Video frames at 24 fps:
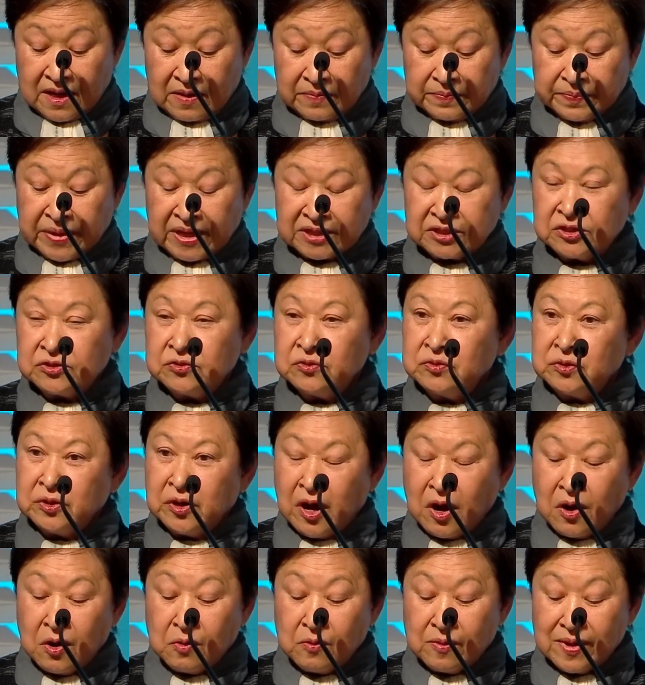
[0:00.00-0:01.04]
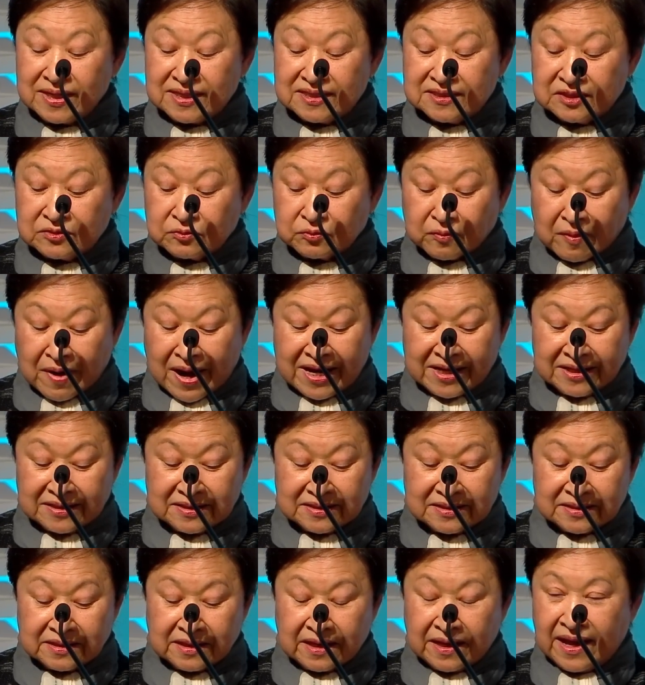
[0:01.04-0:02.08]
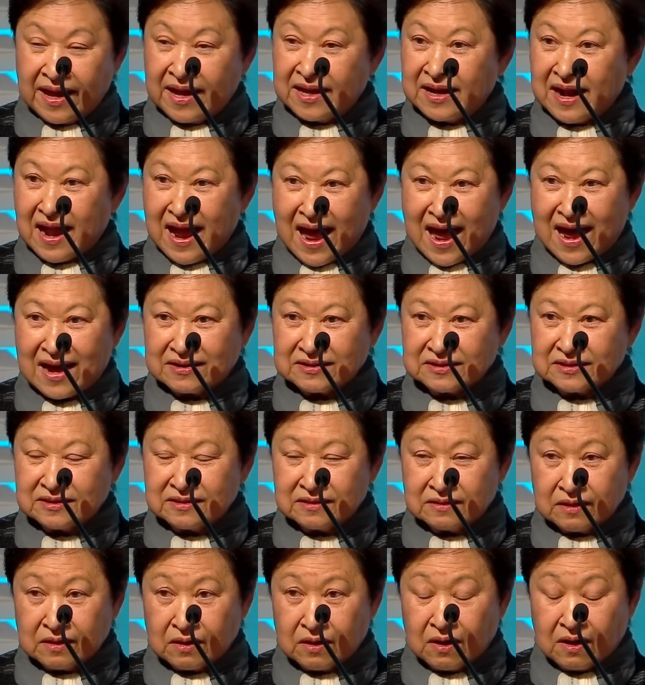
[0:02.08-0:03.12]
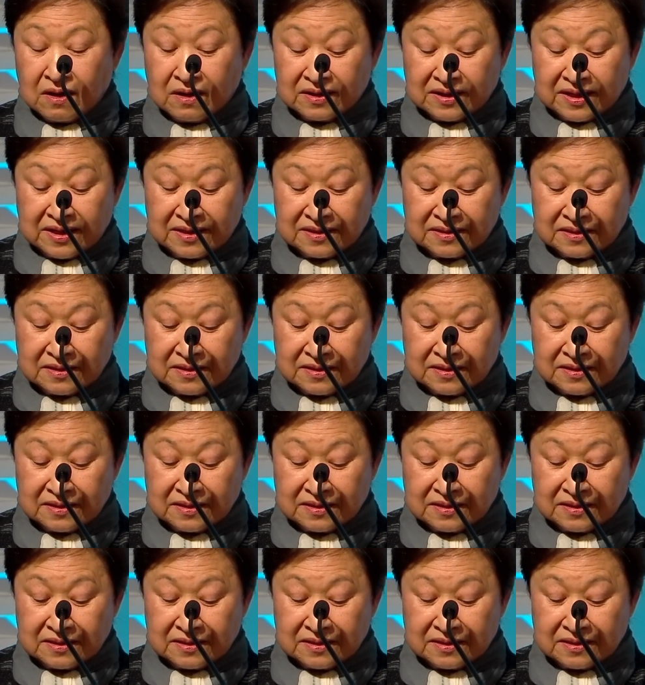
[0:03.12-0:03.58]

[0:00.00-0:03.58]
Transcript: but who know what is right and act on it.